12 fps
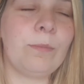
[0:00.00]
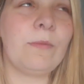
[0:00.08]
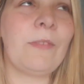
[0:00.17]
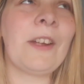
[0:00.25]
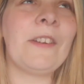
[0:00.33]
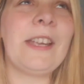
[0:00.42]

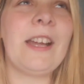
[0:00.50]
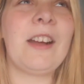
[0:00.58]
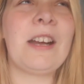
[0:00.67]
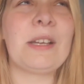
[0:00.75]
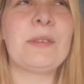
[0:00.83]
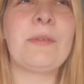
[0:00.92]
very
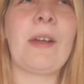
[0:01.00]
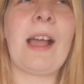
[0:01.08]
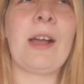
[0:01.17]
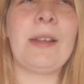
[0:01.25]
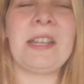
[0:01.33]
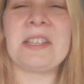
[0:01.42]
hard for
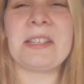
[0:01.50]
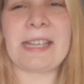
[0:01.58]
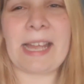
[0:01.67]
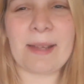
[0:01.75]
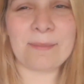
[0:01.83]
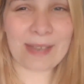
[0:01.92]
how ill I
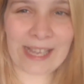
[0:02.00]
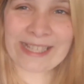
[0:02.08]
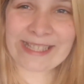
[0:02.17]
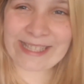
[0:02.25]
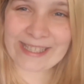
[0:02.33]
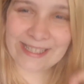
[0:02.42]
am
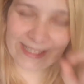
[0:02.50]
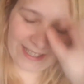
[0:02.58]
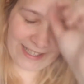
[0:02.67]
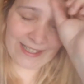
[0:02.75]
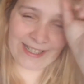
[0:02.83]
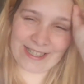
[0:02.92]

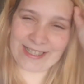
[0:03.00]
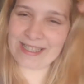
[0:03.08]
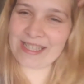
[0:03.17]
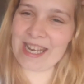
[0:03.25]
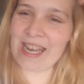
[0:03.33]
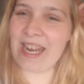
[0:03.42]

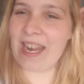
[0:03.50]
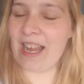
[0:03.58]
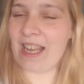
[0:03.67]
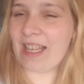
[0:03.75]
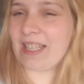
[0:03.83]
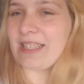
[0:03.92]
yesterday
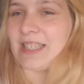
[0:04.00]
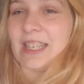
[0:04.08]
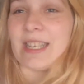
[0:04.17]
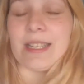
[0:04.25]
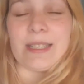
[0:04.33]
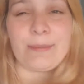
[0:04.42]

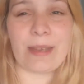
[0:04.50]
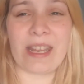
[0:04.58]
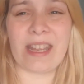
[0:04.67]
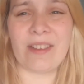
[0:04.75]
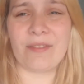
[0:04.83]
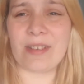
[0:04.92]
to
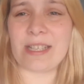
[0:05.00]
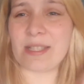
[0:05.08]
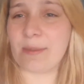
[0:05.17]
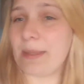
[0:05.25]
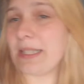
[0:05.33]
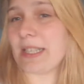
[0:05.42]
make it
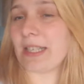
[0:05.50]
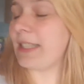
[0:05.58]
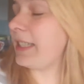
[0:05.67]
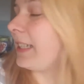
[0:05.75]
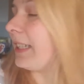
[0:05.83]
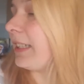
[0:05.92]
reasonably tidy
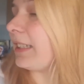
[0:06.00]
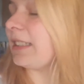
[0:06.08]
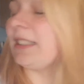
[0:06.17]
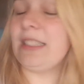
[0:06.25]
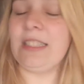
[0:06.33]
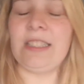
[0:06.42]
in here.
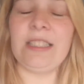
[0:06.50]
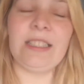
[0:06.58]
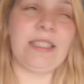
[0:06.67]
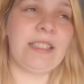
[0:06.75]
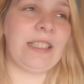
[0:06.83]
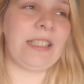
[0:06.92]

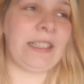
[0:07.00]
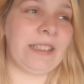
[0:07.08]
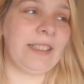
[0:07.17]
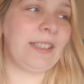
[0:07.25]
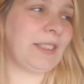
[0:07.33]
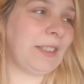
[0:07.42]

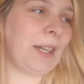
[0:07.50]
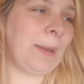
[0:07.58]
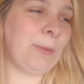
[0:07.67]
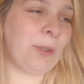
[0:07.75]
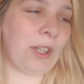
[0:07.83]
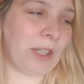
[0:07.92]
And
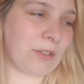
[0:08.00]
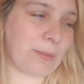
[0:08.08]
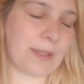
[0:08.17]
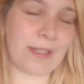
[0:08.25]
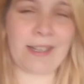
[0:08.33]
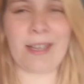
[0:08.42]
I'm not
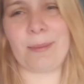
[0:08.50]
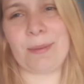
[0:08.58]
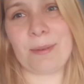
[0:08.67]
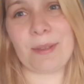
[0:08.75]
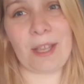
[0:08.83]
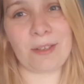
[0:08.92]
100%
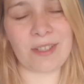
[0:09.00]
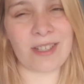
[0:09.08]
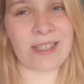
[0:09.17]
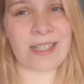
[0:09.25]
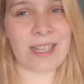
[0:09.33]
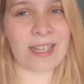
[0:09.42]
happy with how
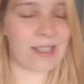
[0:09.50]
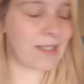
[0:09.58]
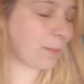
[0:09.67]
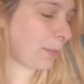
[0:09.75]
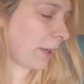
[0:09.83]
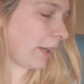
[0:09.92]
tidy it
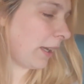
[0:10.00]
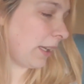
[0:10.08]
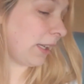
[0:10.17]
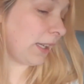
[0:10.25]
is, but